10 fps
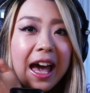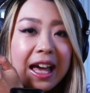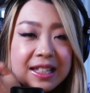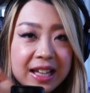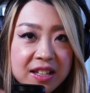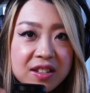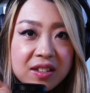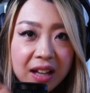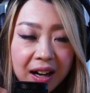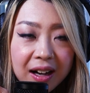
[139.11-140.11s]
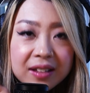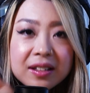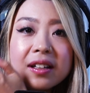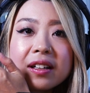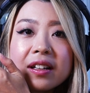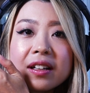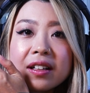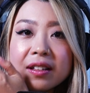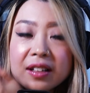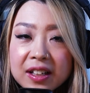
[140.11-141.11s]
and they start
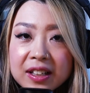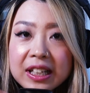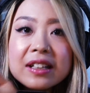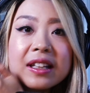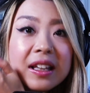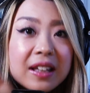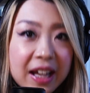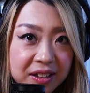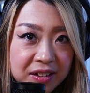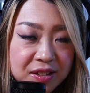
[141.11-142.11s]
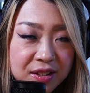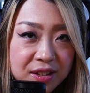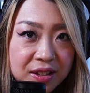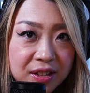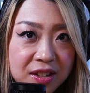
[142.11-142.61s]
learning the letters.